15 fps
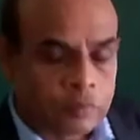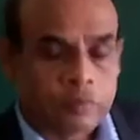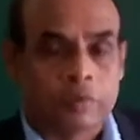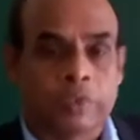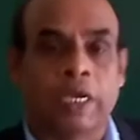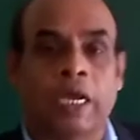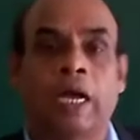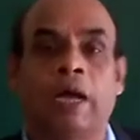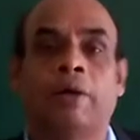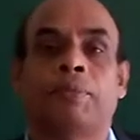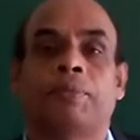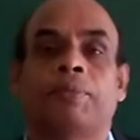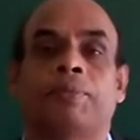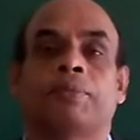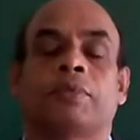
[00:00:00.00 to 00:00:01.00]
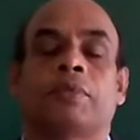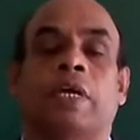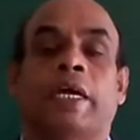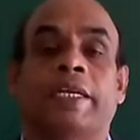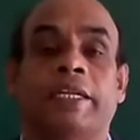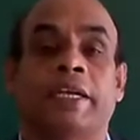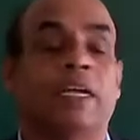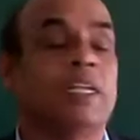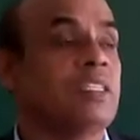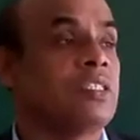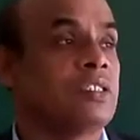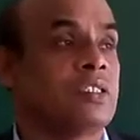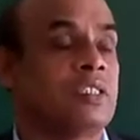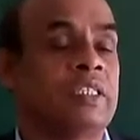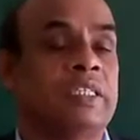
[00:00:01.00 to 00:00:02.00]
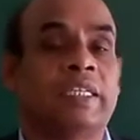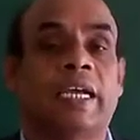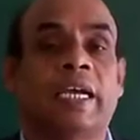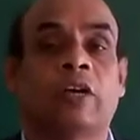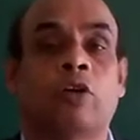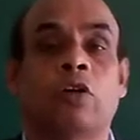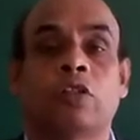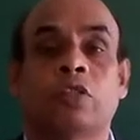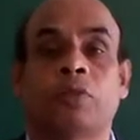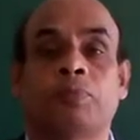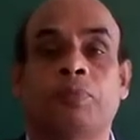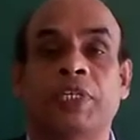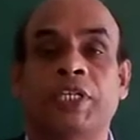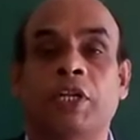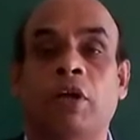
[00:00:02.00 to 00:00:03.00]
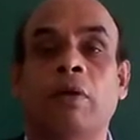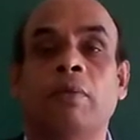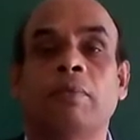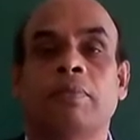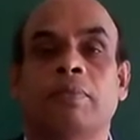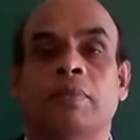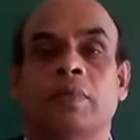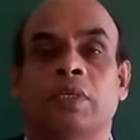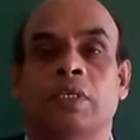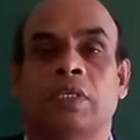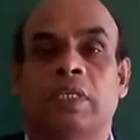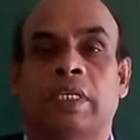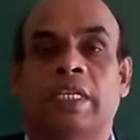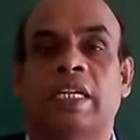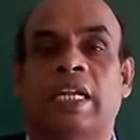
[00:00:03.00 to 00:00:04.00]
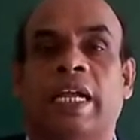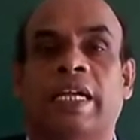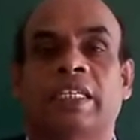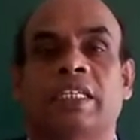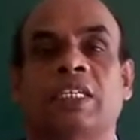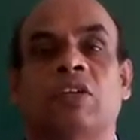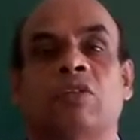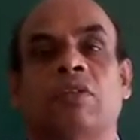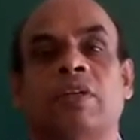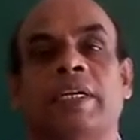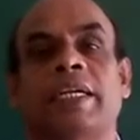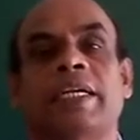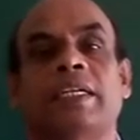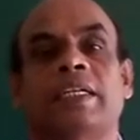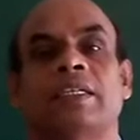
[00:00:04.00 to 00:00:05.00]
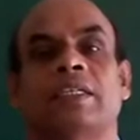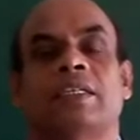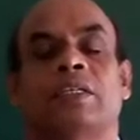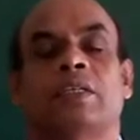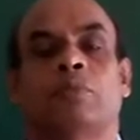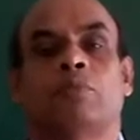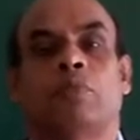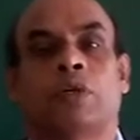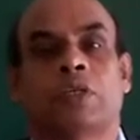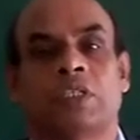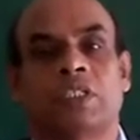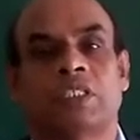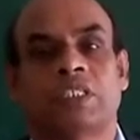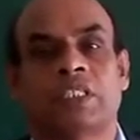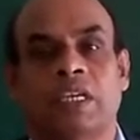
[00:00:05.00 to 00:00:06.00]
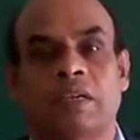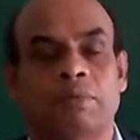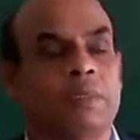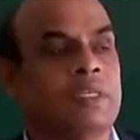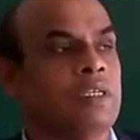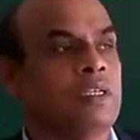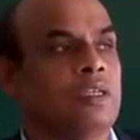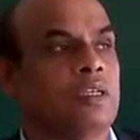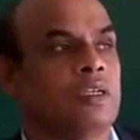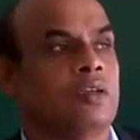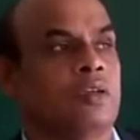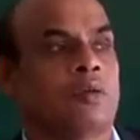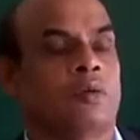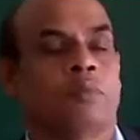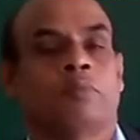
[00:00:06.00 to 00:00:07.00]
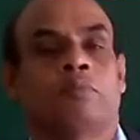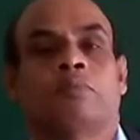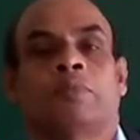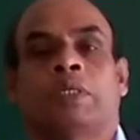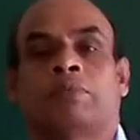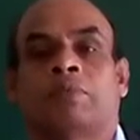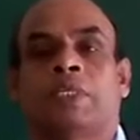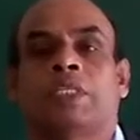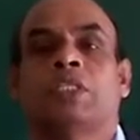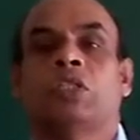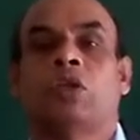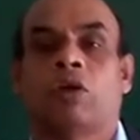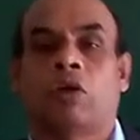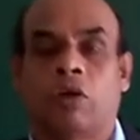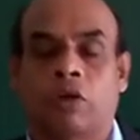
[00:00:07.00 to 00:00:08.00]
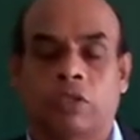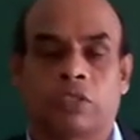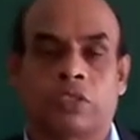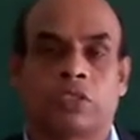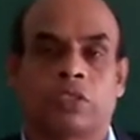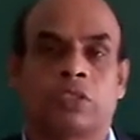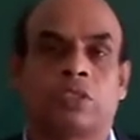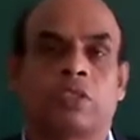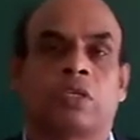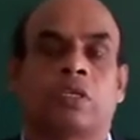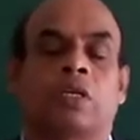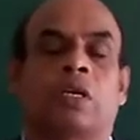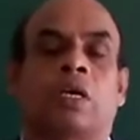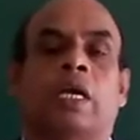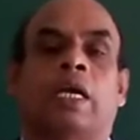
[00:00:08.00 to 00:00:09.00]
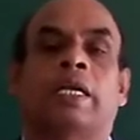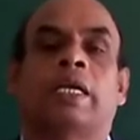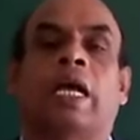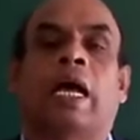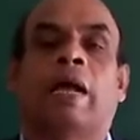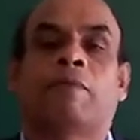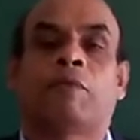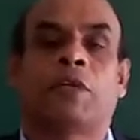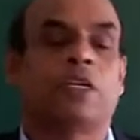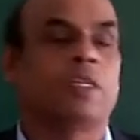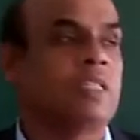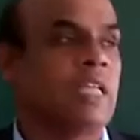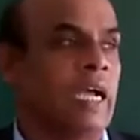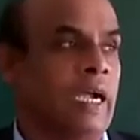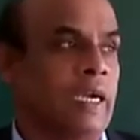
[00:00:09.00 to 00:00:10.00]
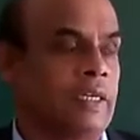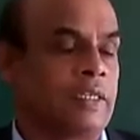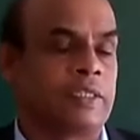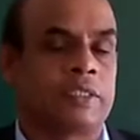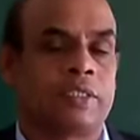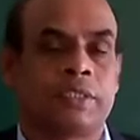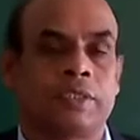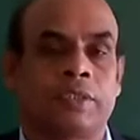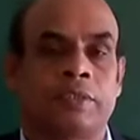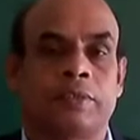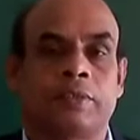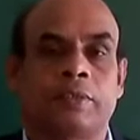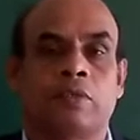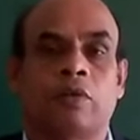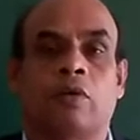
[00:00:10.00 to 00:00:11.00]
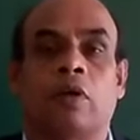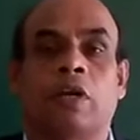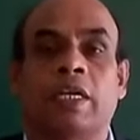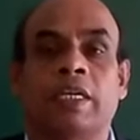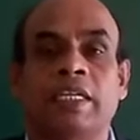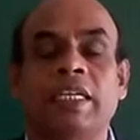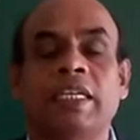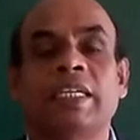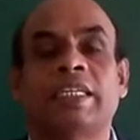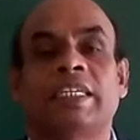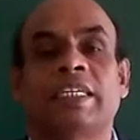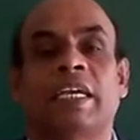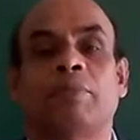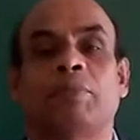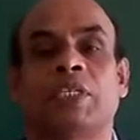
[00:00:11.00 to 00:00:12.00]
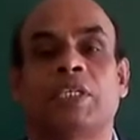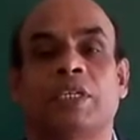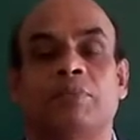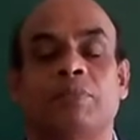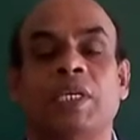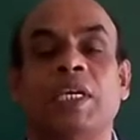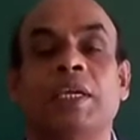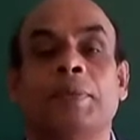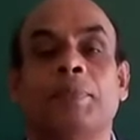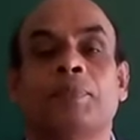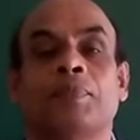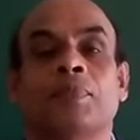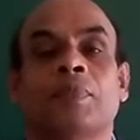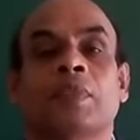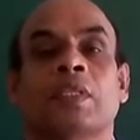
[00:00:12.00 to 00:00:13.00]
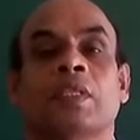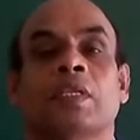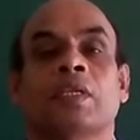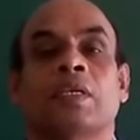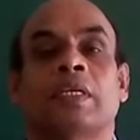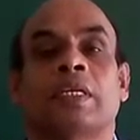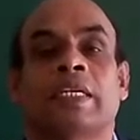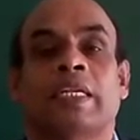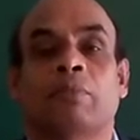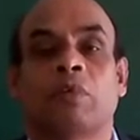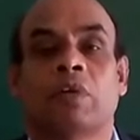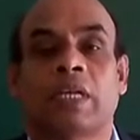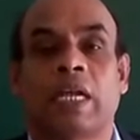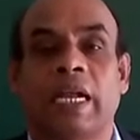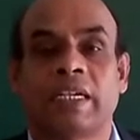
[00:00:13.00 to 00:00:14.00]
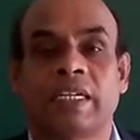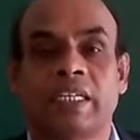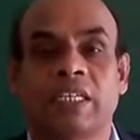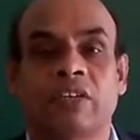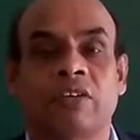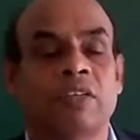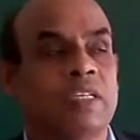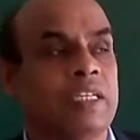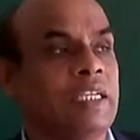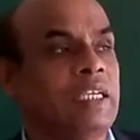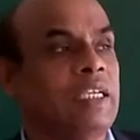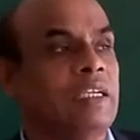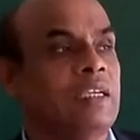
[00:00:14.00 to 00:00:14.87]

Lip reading: we have the ideas. India got the freedom in 1947, 15th August, and after that already India became a democratic country